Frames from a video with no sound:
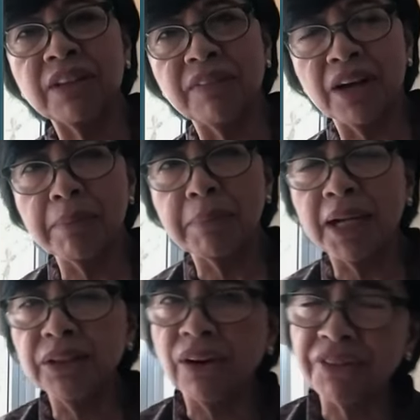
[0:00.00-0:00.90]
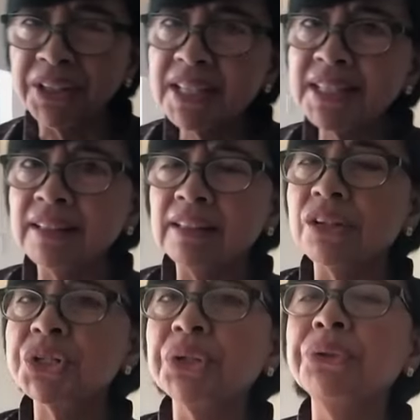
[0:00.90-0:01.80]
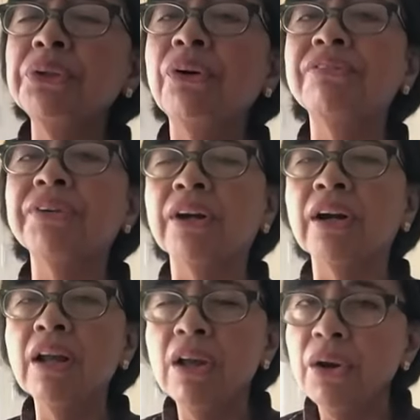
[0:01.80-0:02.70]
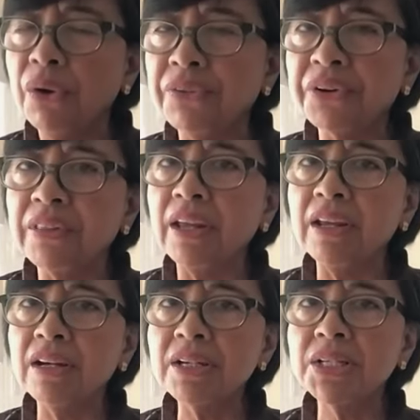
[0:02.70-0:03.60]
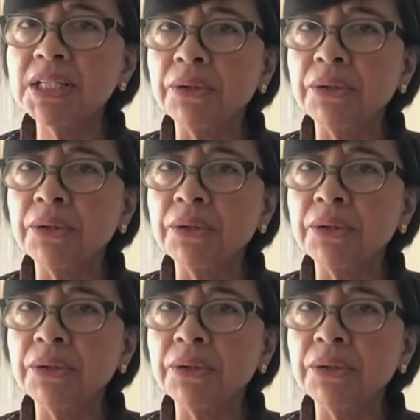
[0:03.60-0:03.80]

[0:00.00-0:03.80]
of the very bad governance that it has shown over, over the years,